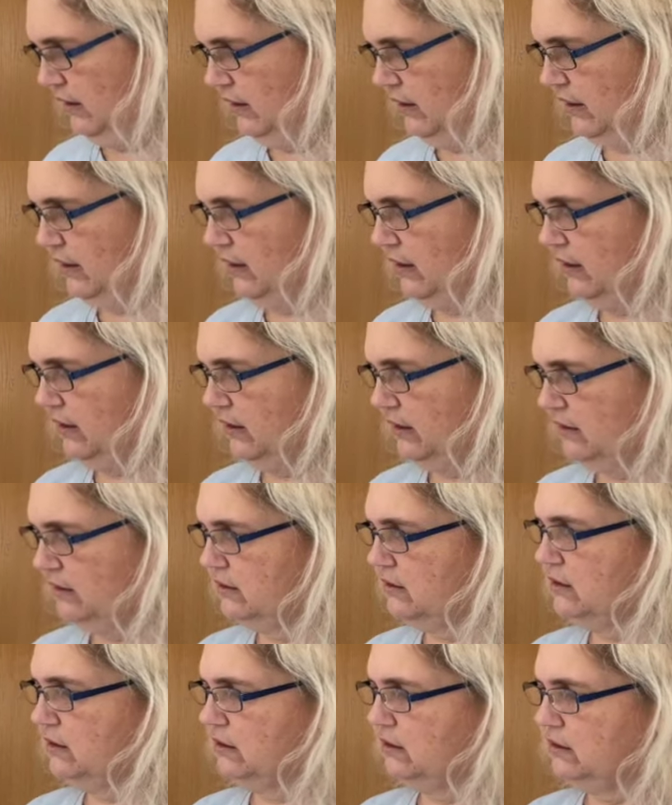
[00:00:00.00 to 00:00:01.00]

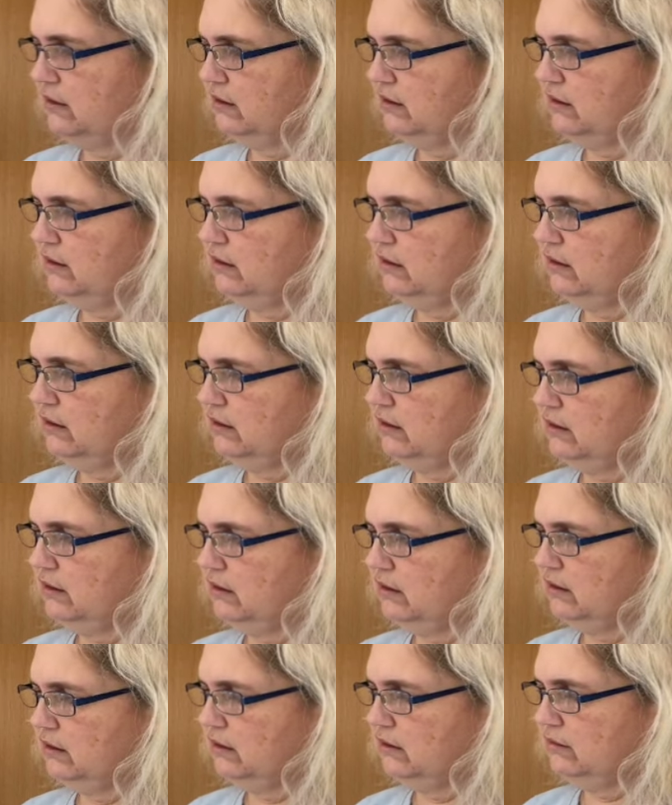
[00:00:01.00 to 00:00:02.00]
And
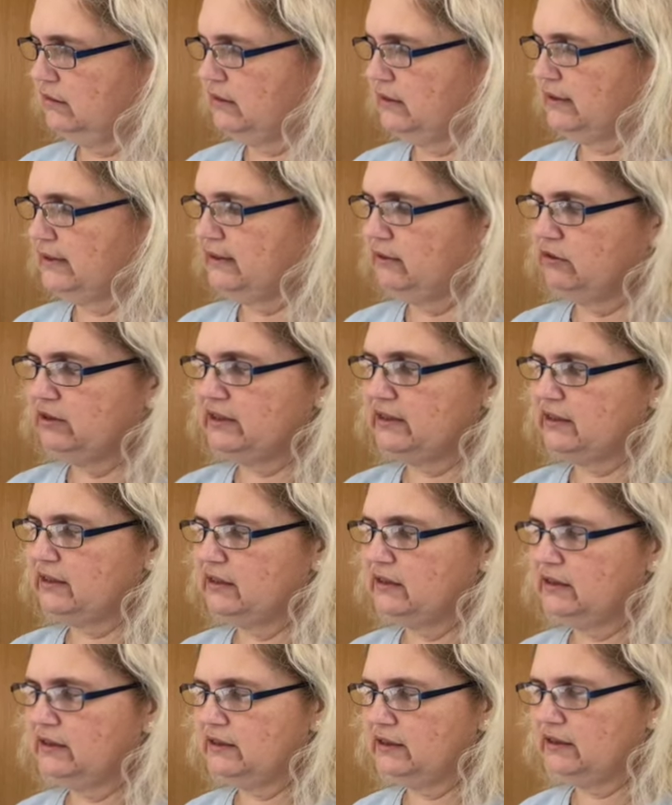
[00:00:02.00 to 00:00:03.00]
still
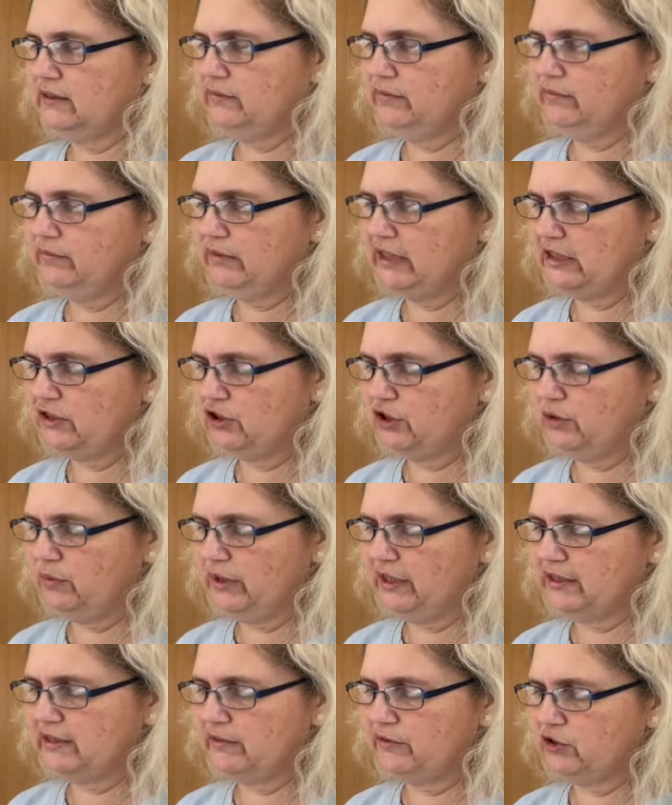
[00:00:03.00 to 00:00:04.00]
deciding, there's two
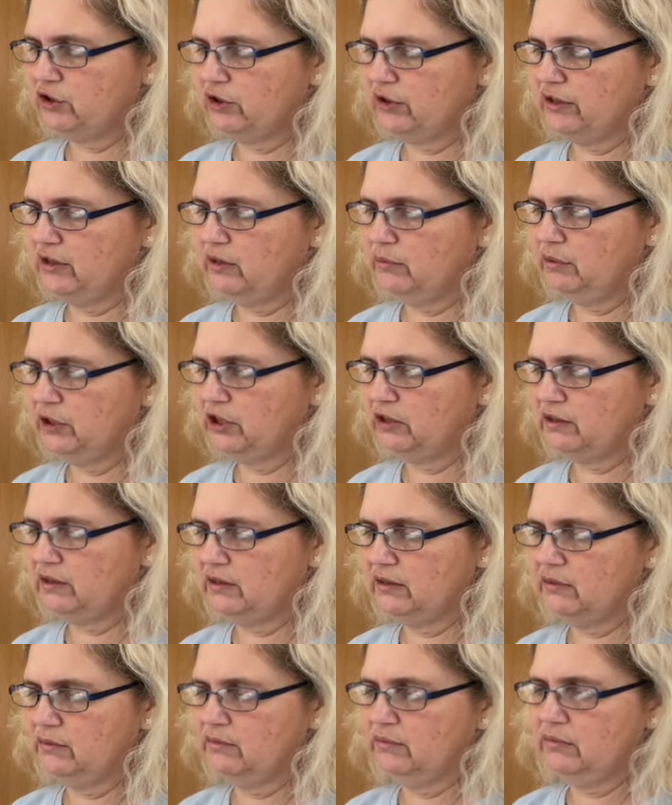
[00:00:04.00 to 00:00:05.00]
ways of doing the
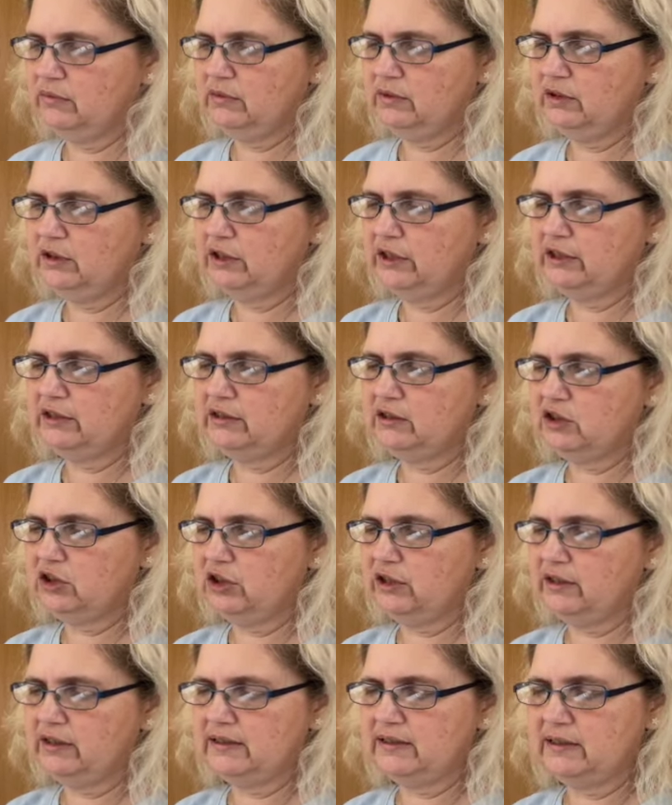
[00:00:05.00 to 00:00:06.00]
bottom. You could
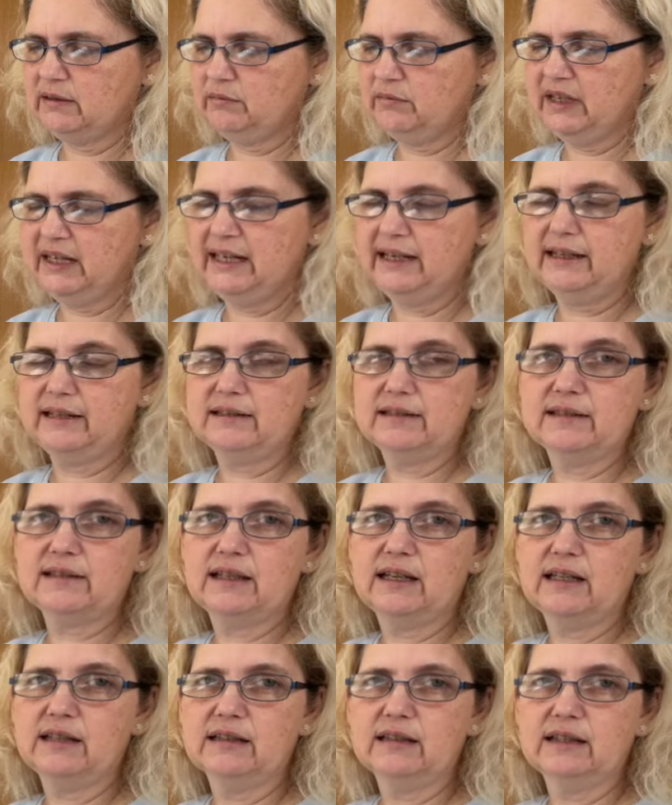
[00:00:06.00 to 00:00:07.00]
sew this in place
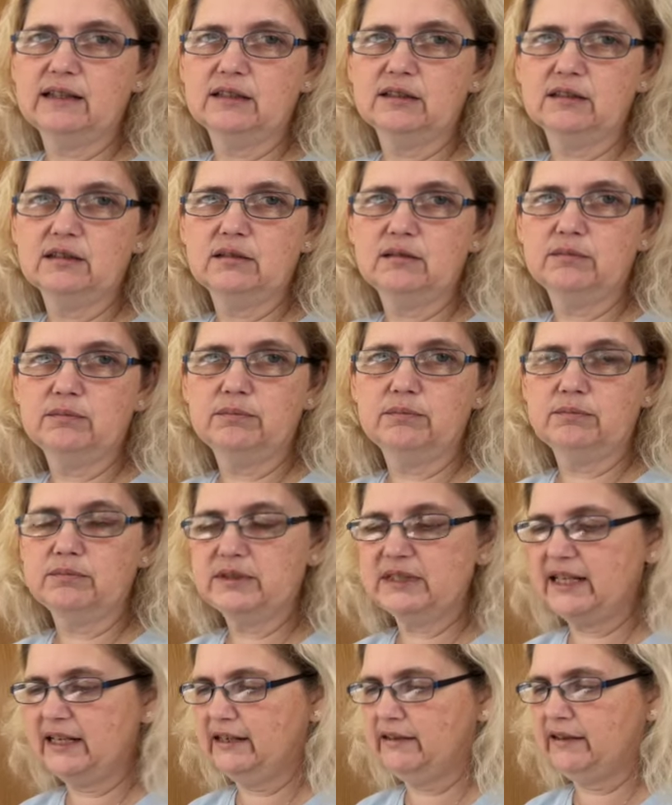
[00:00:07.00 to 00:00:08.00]
and then
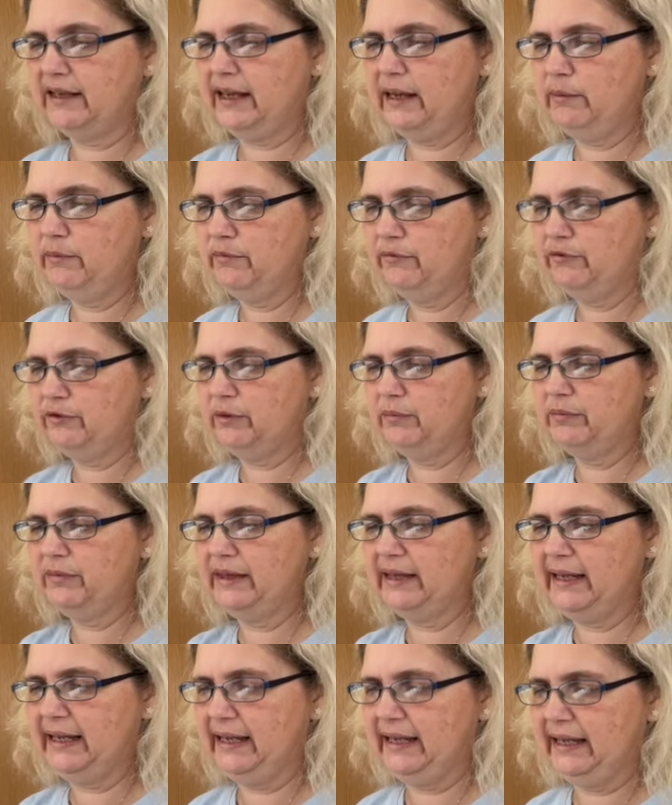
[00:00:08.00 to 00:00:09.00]
take the hem from
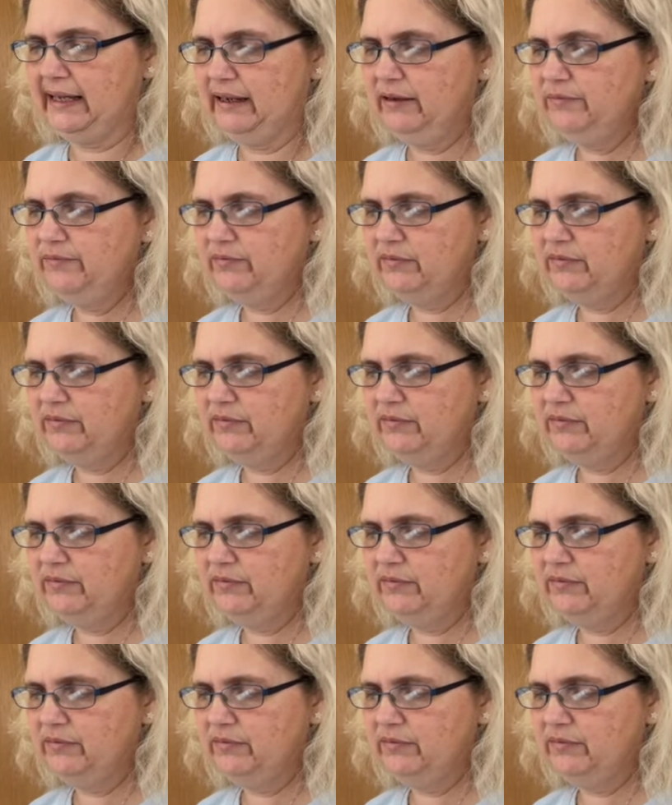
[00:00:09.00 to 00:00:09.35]
there,